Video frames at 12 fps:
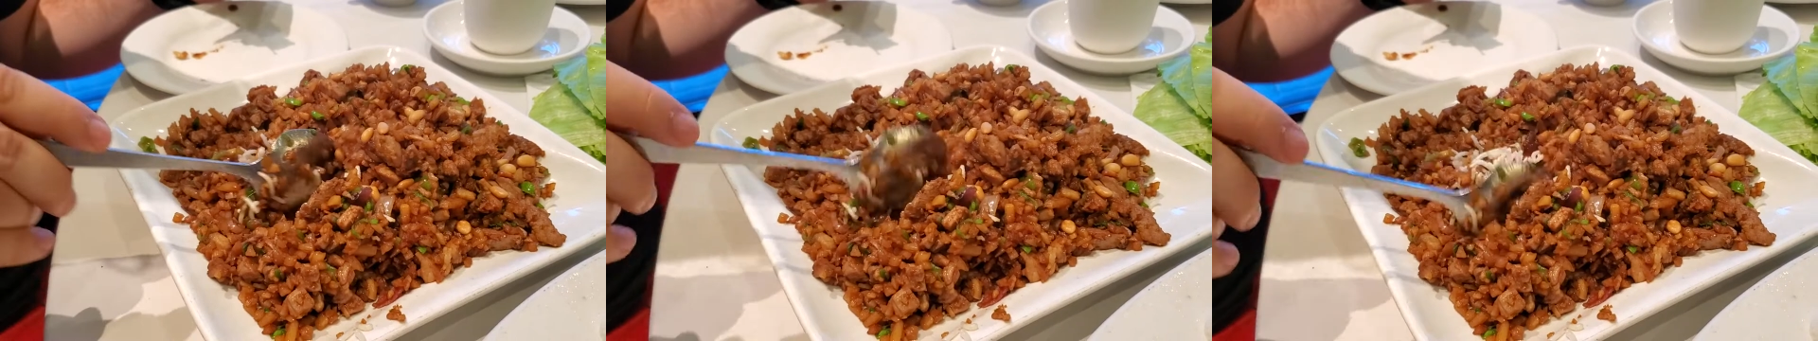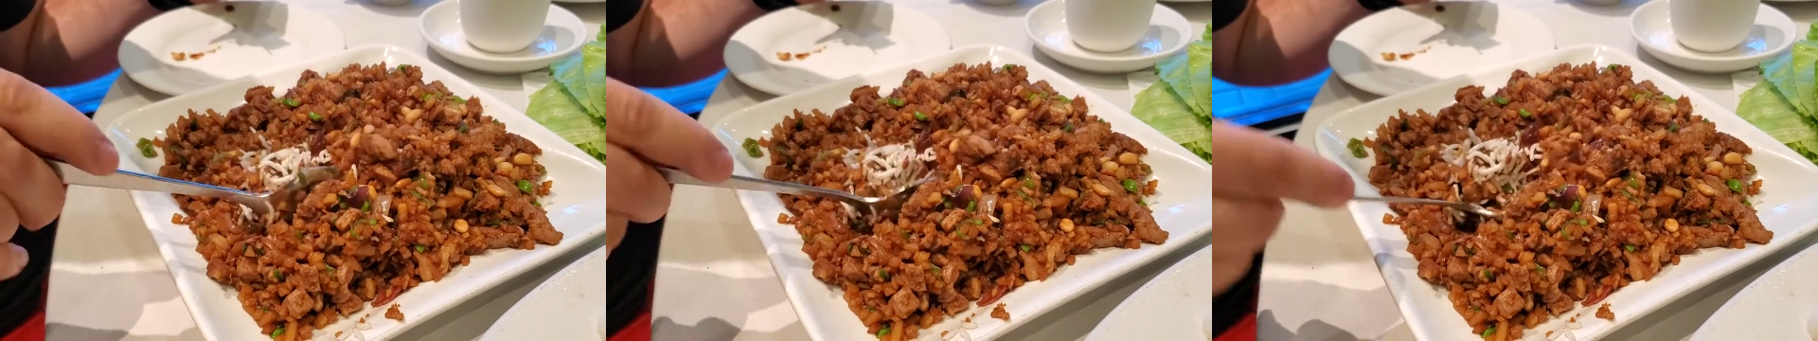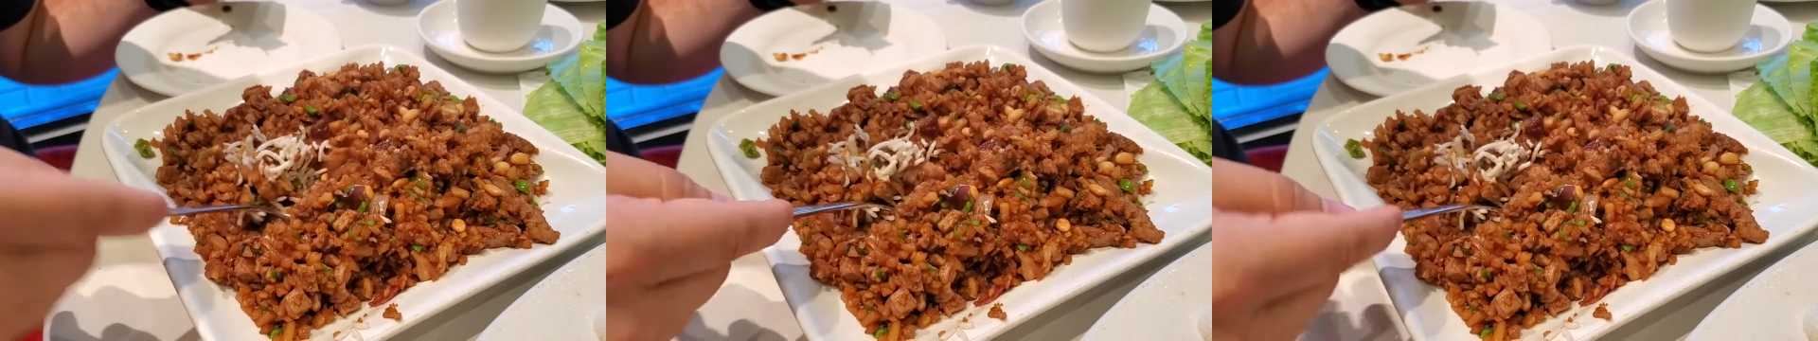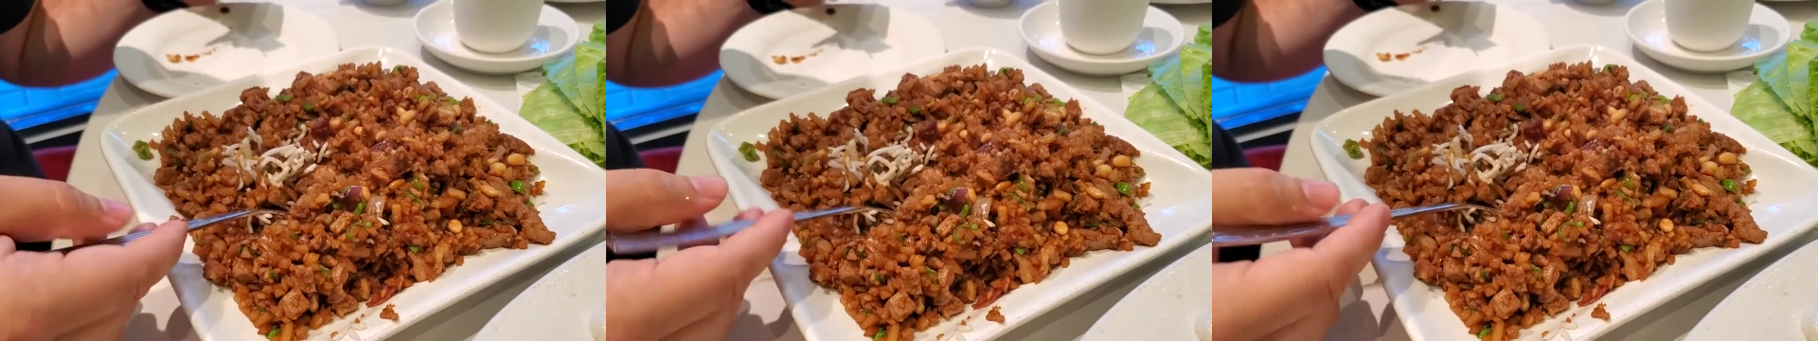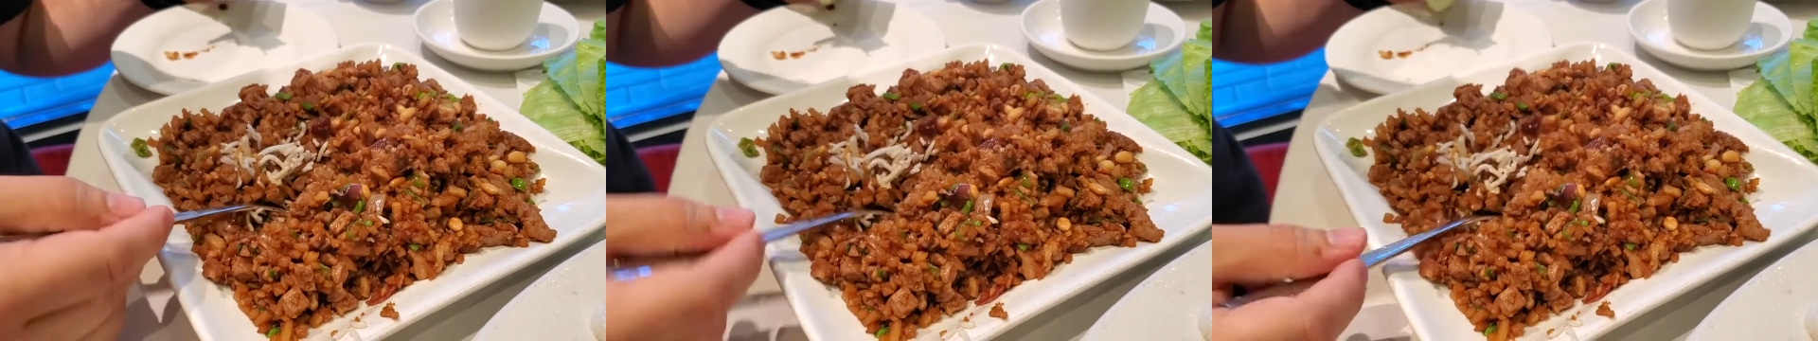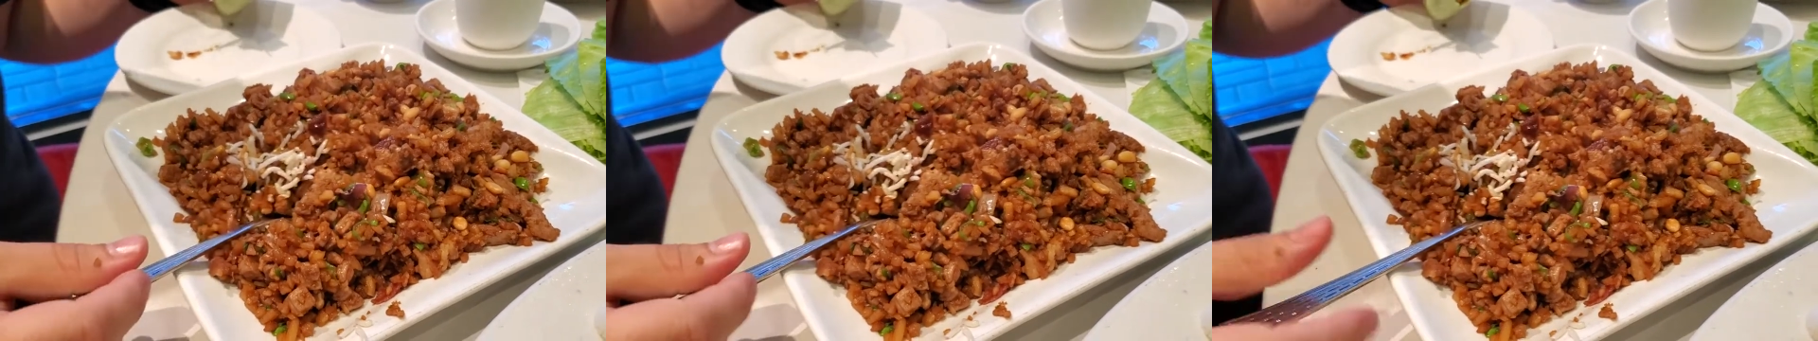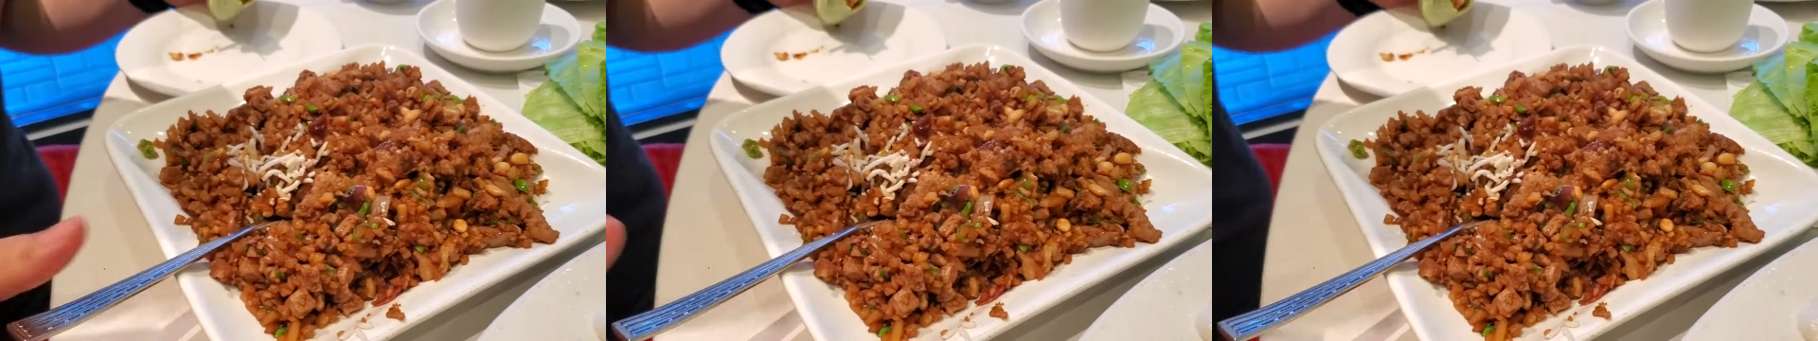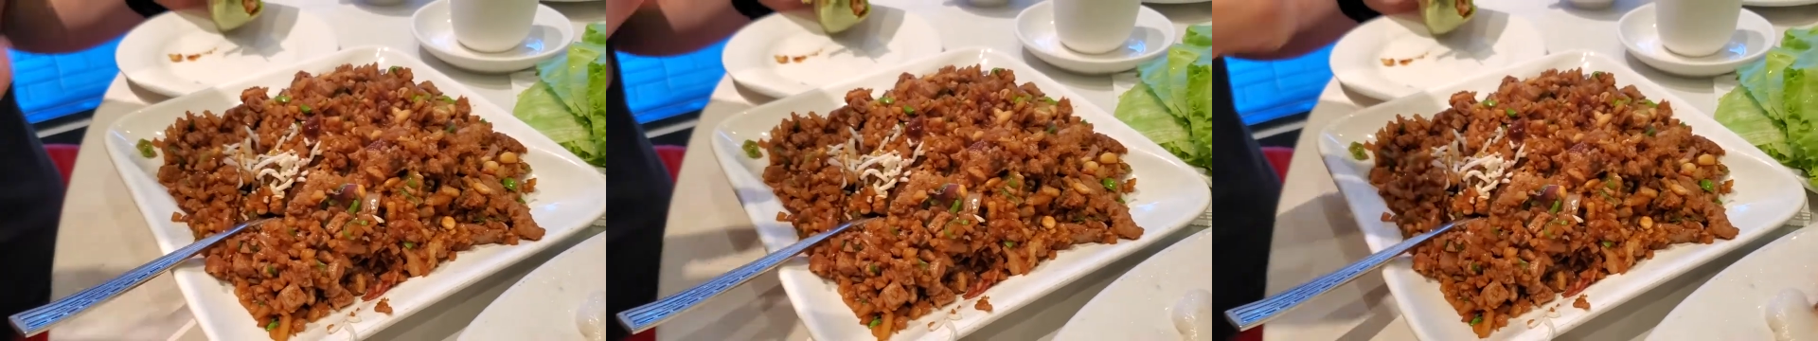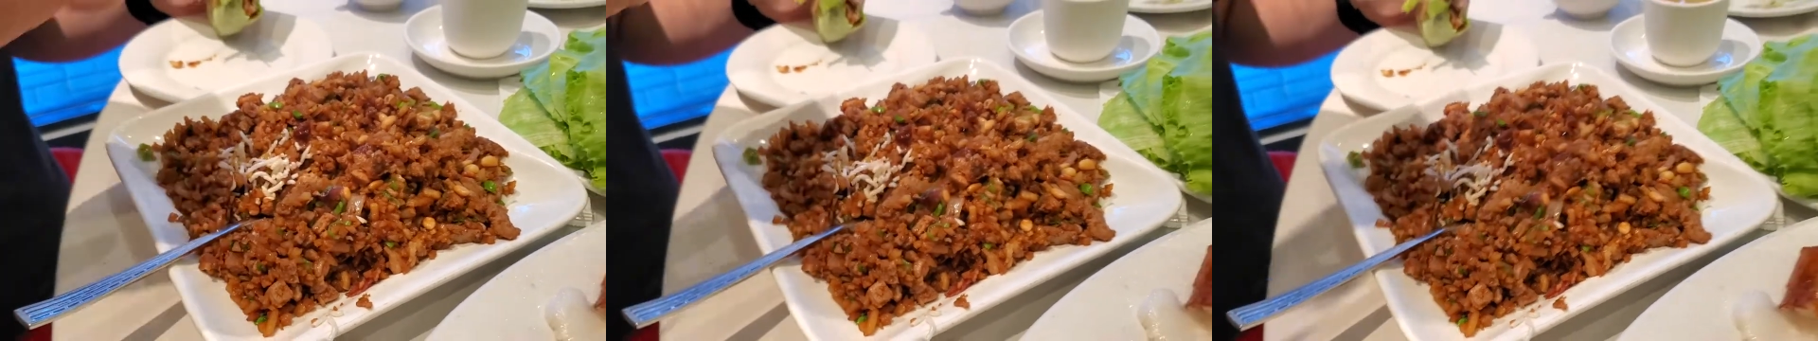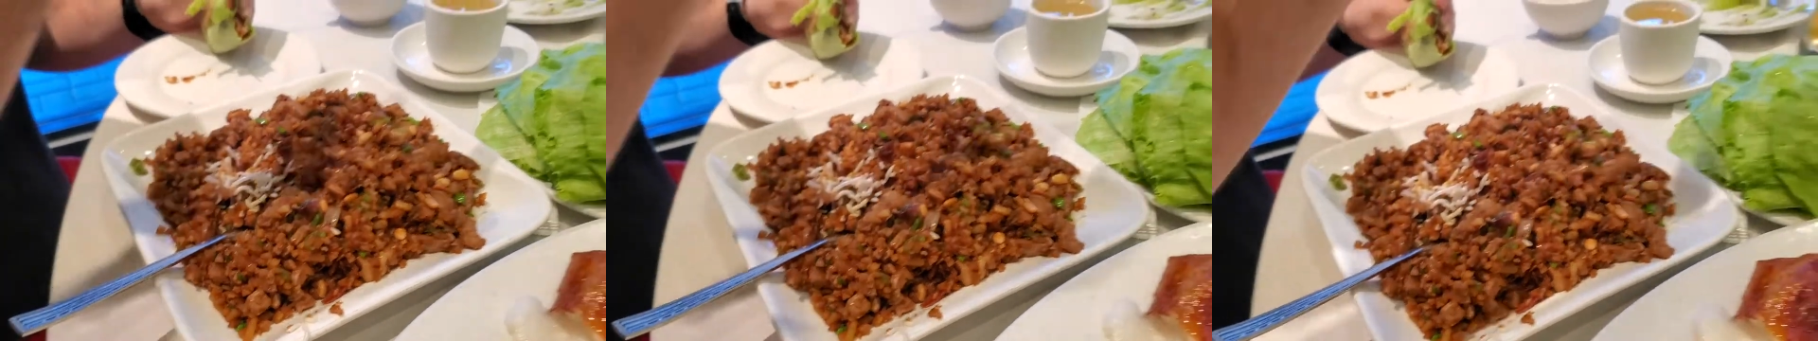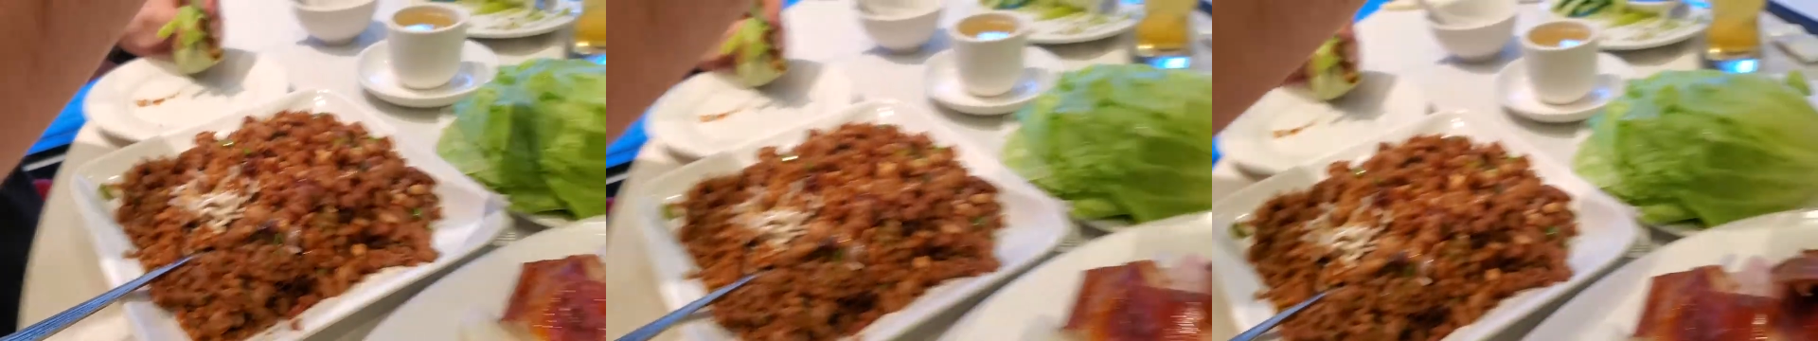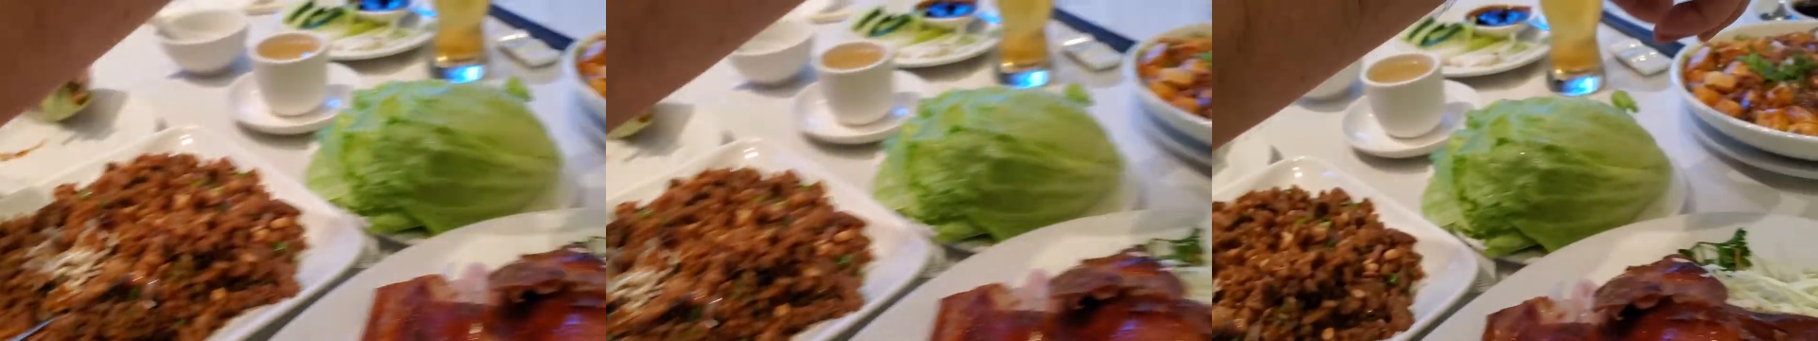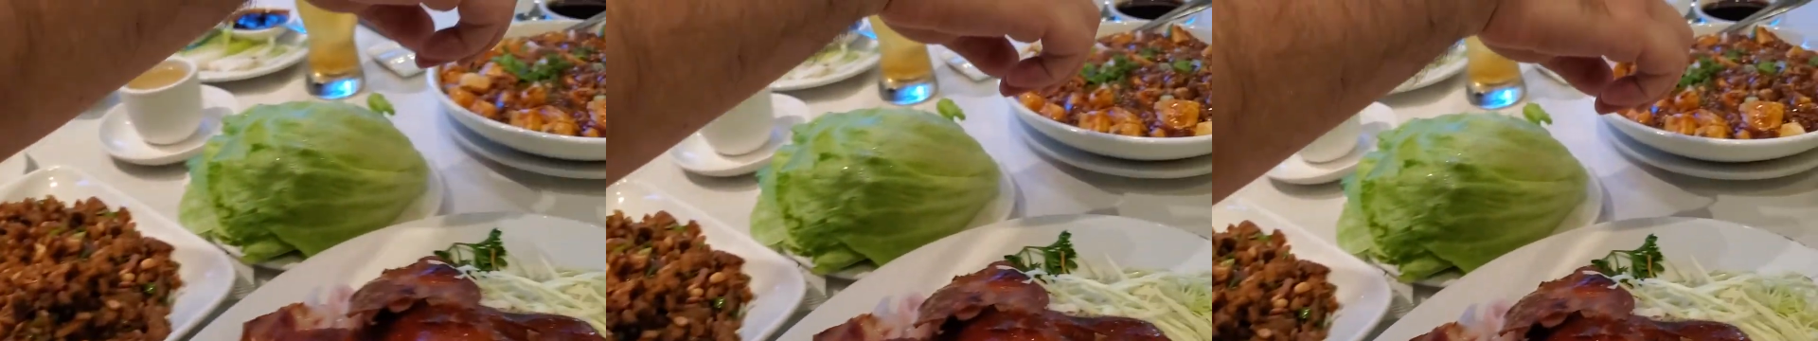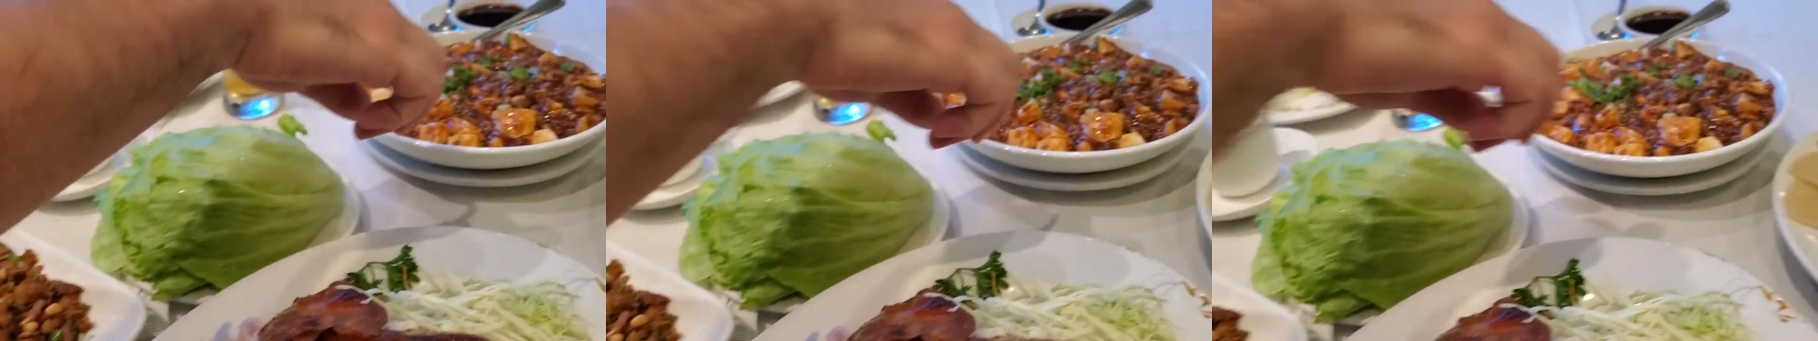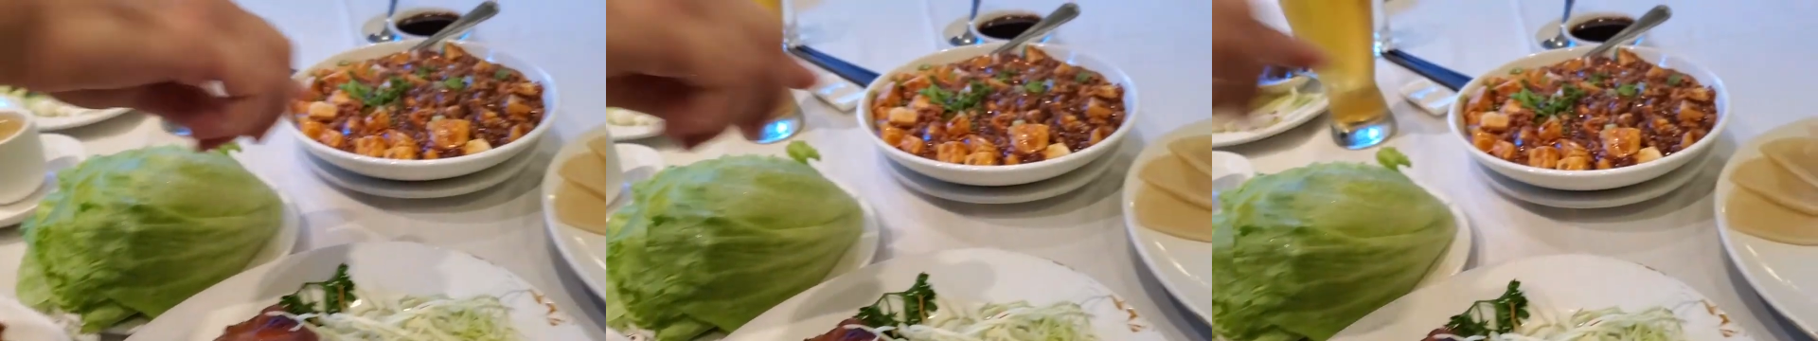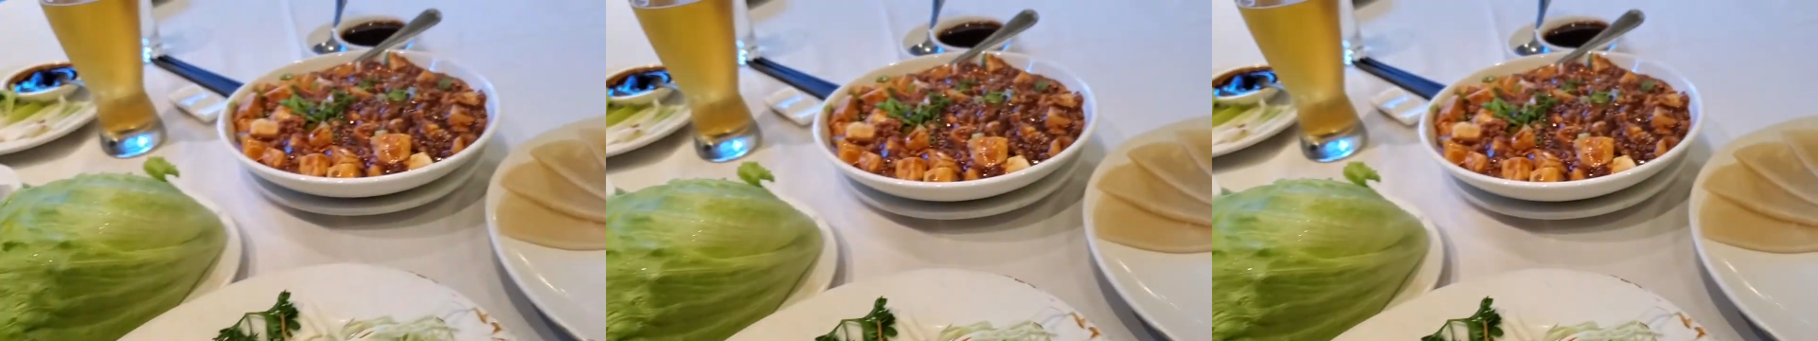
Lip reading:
[unreadable: no face in view]